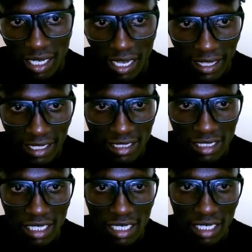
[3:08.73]
like
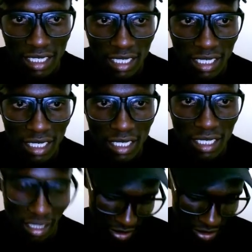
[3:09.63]
string.
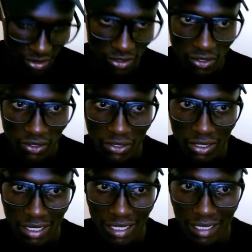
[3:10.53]
So
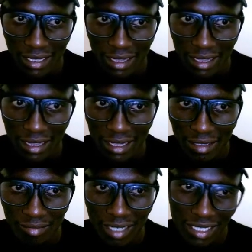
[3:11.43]

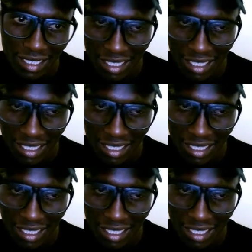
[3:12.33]
I think